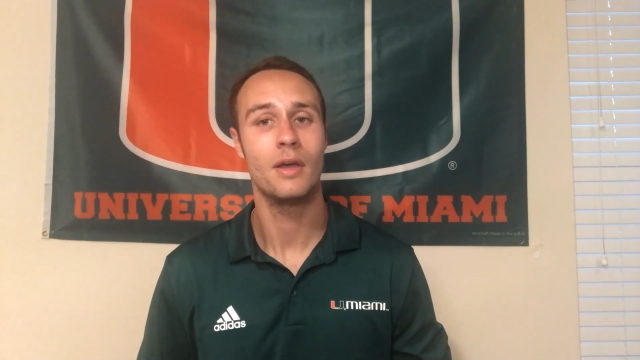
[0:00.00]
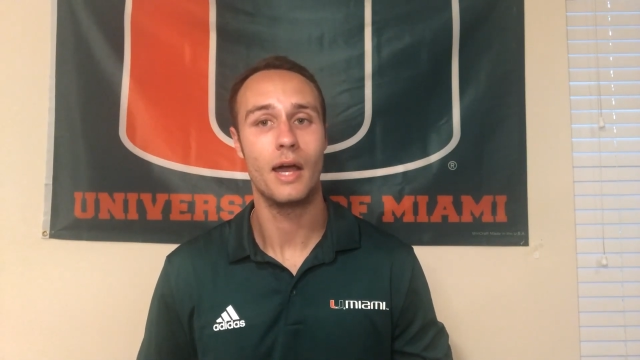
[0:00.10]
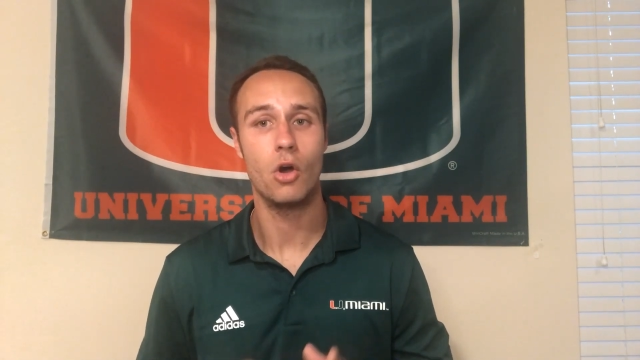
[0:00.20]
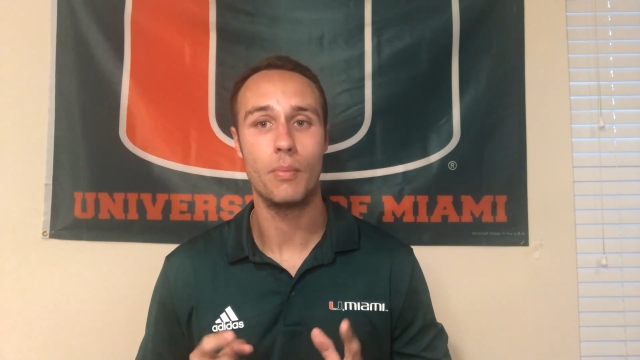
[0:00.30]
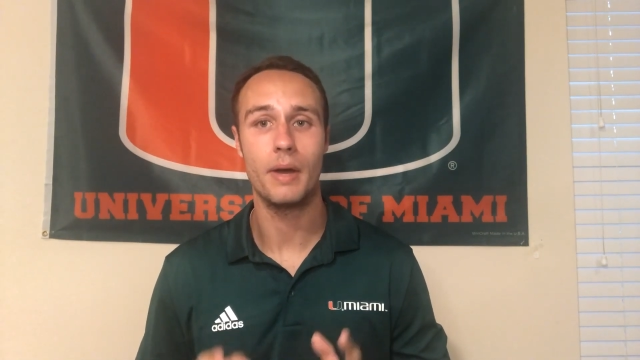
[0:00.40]

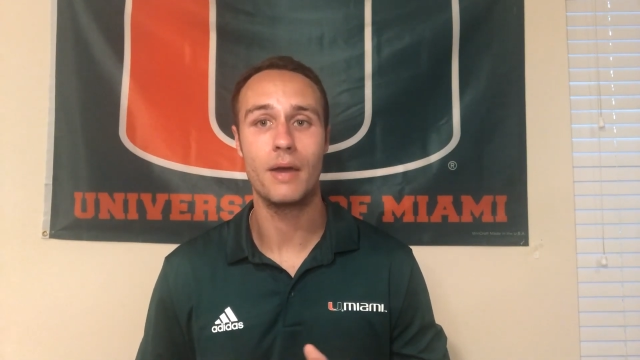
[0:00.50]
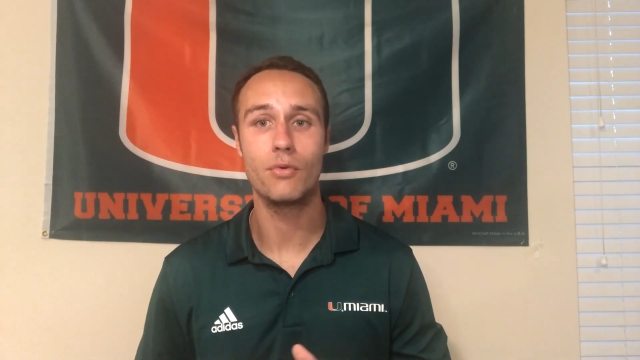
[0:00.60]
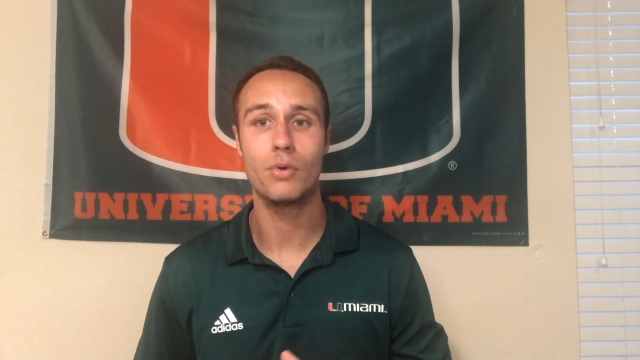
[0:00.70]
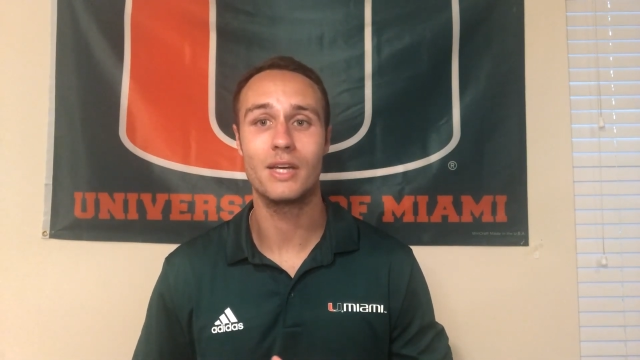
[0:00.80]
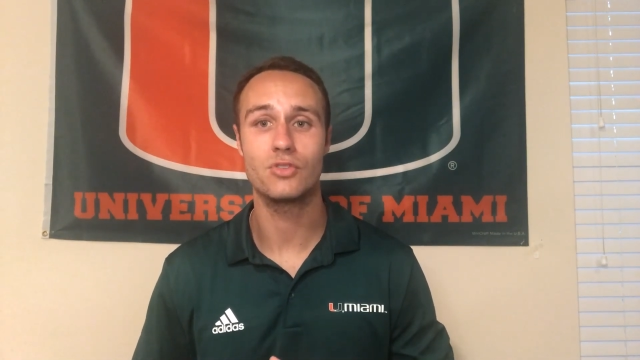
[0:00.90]
I hope
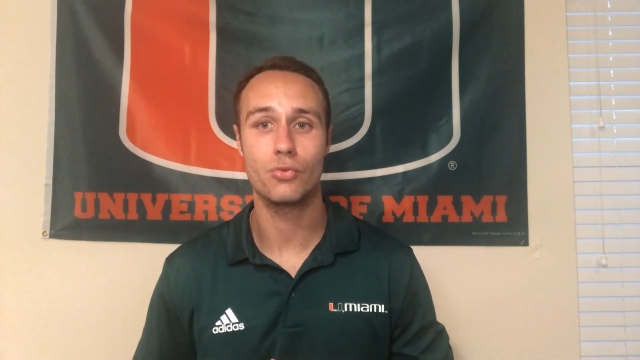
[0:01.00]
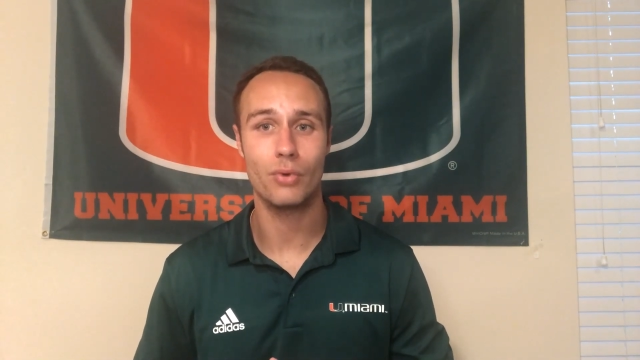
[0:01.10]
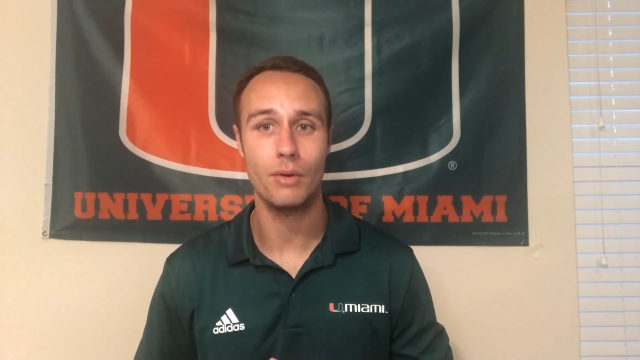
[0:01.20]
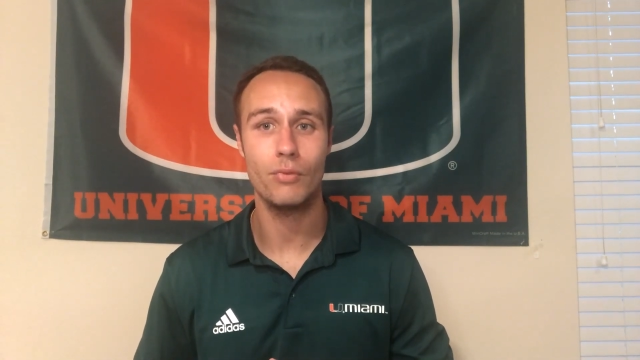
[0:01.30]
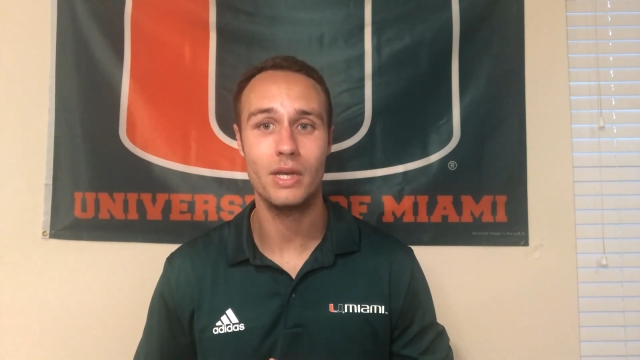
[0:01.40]
everyone has a
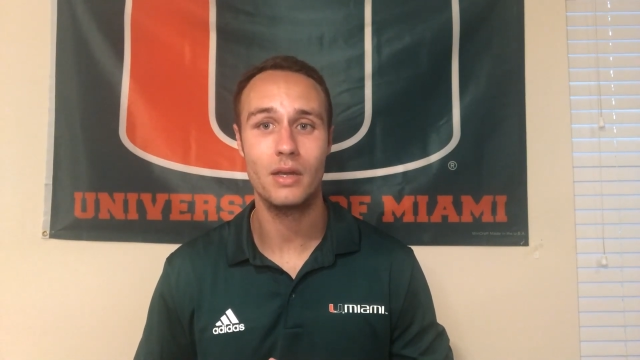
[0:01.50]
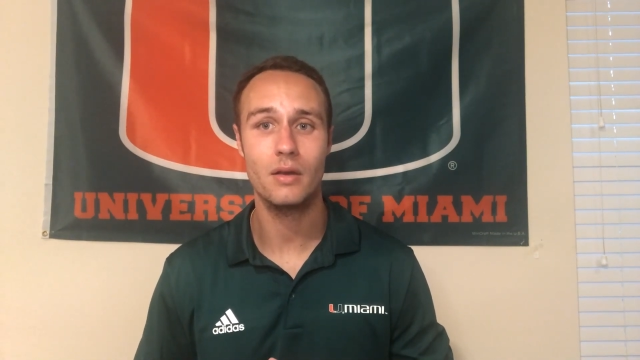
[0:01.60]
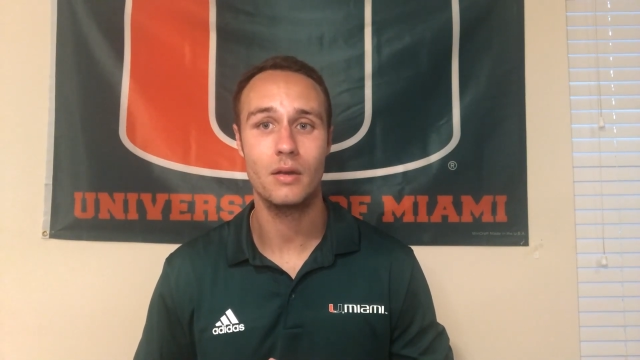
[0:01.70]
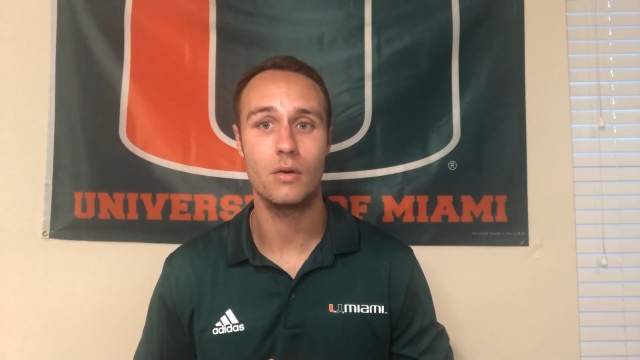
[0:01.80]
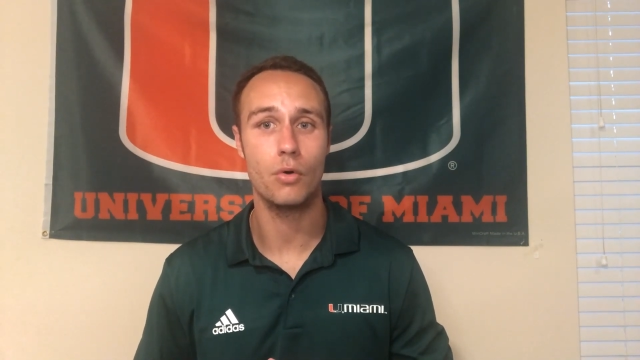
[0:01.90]
great
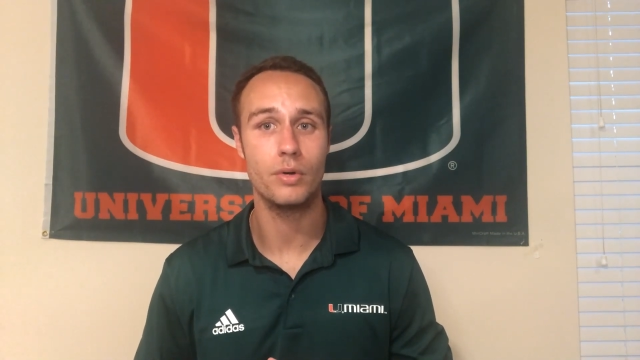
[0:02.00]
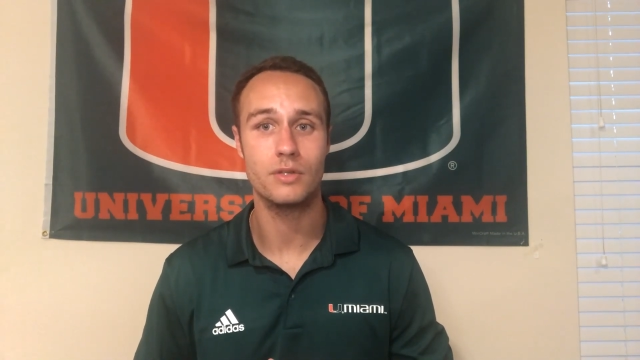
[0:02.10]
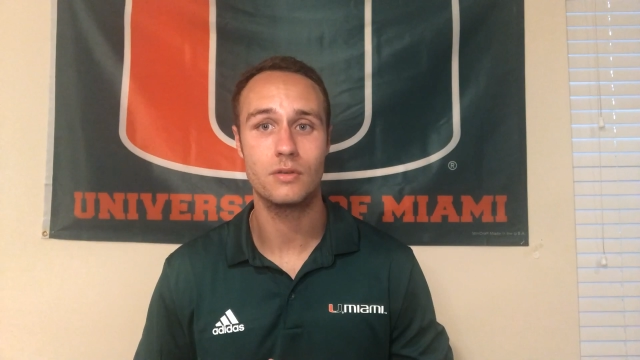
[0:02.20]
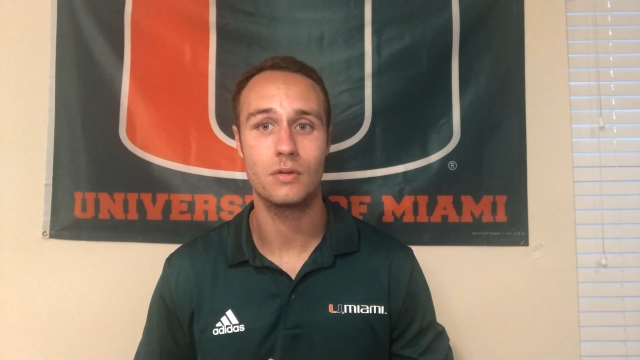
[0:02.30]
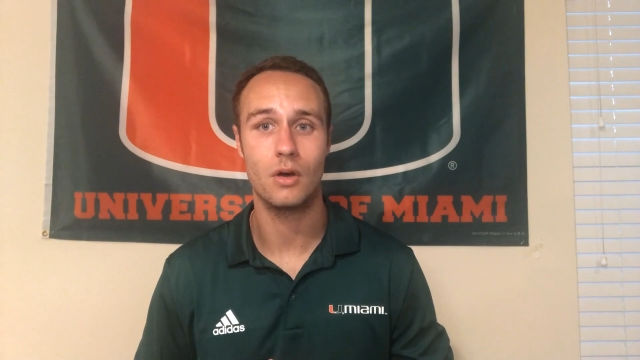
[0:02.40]
weekend, and
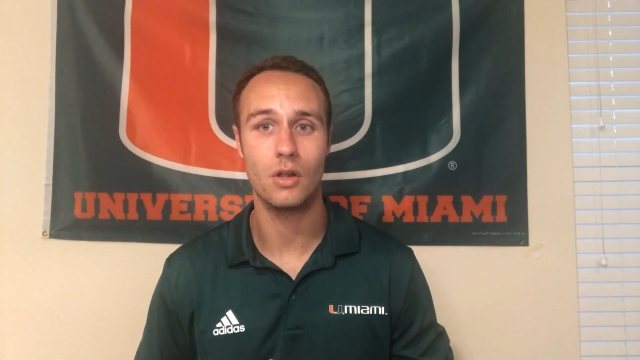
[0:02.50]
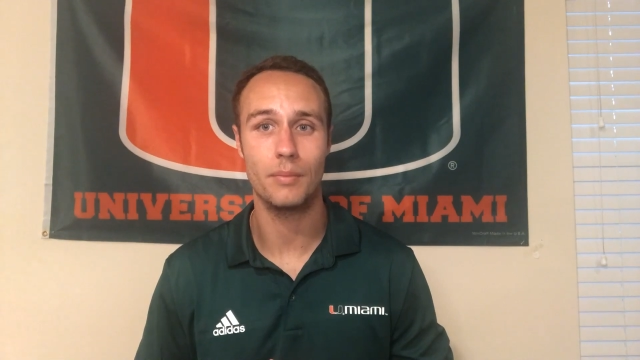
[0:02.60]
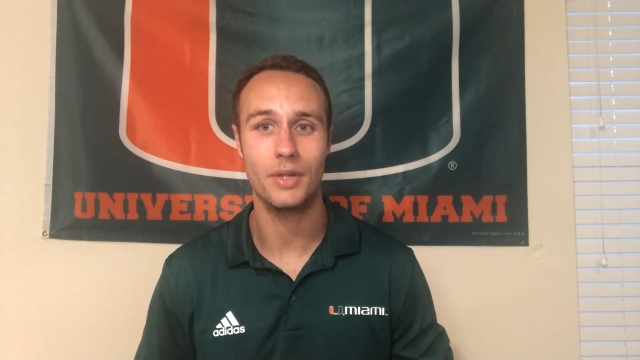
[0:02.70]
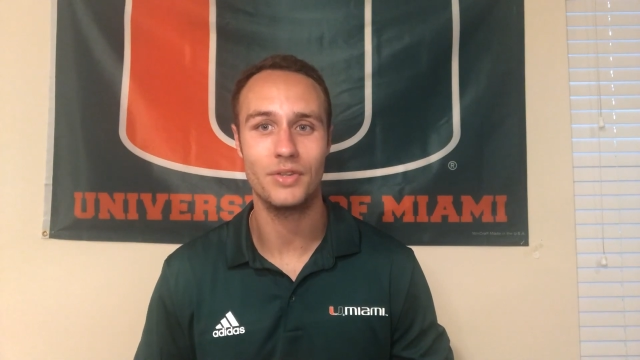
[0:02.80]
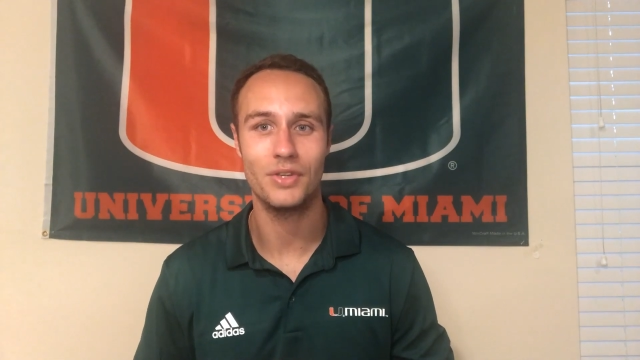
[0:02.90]
always, all
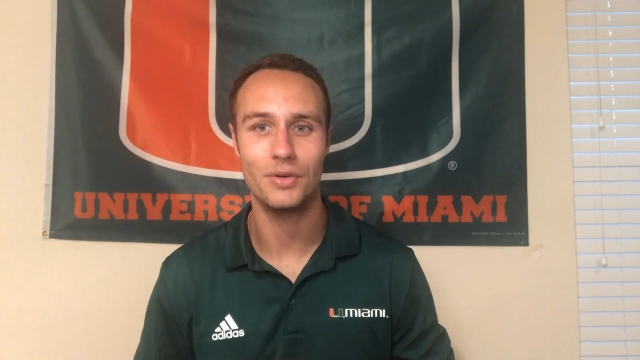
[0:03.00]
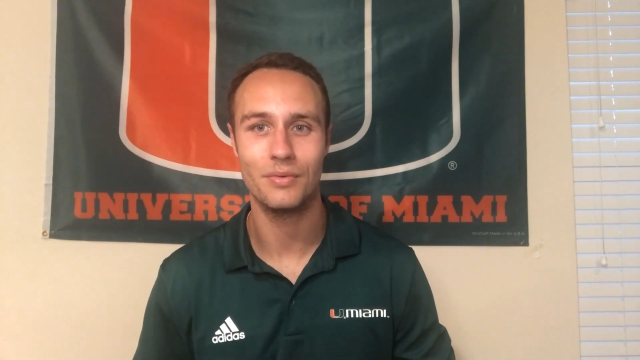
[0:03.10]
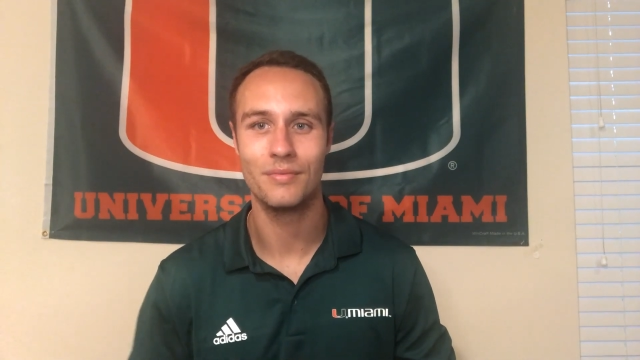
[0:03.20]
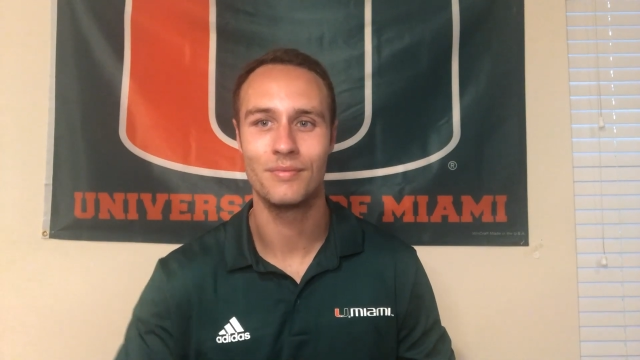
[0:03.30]
about the U.